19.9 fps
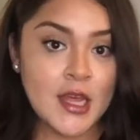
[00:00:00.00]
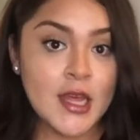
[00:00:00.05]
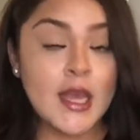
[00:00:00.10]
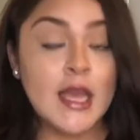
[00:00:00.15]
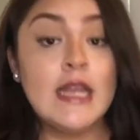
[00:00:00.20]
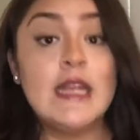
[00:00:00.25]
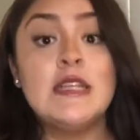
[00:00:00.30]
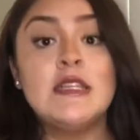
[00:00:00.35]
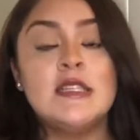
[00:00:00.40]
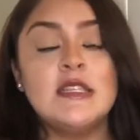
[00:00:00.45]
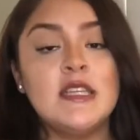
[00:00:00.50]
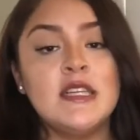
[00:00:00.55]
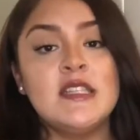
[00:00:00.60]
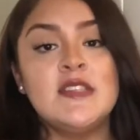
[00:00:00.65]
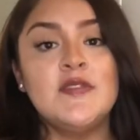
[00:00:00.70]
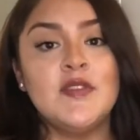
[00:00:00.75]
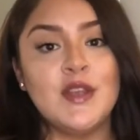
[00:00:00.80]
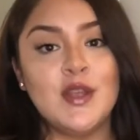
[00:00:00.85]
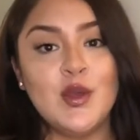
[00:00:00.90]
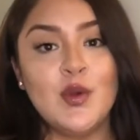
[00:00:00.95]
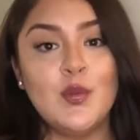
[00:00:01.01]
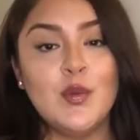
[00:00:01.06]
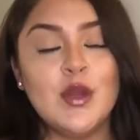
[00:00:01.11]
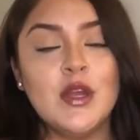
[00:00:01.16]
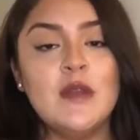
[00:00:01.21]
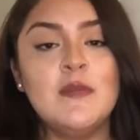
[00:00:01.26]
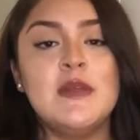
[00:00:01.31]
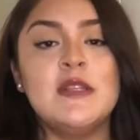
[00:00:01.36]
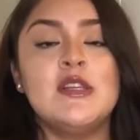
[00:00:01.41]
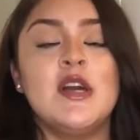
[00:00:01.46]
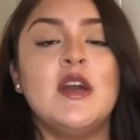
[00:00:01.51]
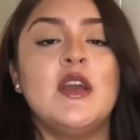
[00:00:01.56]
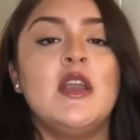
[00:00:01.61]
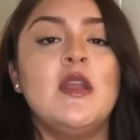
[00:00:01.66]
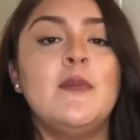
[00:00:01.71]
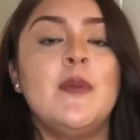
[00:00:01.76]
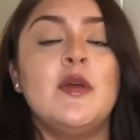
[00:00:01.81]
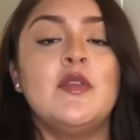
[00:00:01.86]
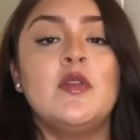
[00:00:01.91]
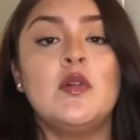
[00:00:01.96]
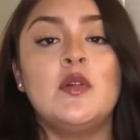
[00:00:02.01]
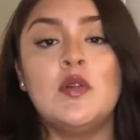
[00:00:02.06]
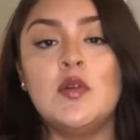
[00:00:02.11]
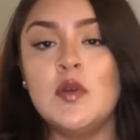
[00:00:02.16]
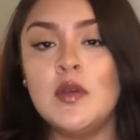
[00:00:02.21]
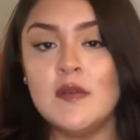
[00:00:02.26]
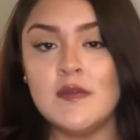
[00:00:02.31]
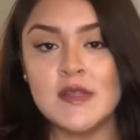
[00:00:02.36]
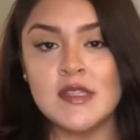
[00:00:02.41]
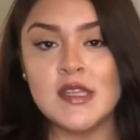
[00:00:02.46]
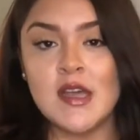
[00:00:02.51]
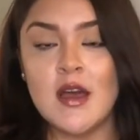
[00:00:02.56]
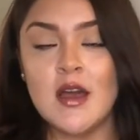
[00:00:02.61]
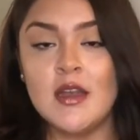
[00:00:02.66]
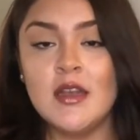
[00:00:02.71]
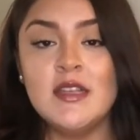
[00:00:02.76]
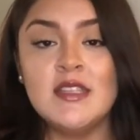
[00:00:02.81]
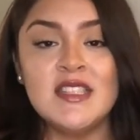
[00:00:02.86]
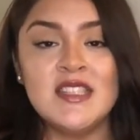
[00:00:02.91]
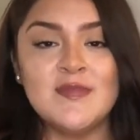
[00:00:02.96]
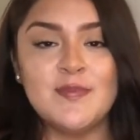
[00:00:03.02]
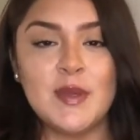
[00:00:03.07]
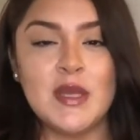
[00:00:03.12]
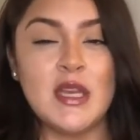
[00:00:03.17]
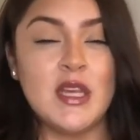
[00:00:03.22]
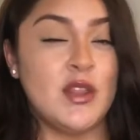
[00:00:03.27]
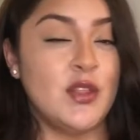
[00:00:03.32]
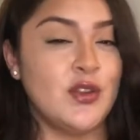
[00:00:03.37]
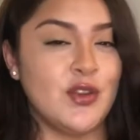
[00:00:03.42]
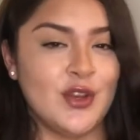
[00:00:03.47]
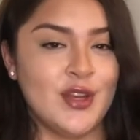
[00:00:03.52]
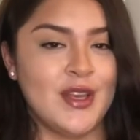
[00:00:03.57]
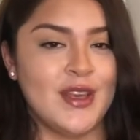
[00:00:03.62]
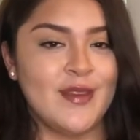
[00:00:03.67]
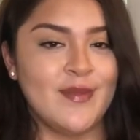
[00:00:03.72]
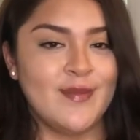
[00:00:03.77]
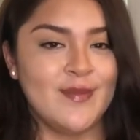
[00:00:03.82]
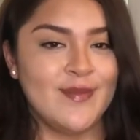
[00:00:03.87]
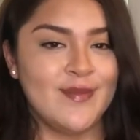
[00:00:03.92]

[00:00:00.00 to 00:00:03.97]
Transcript: And in today's video, we're going to be talking about the Louis Vuitton Speedy 30.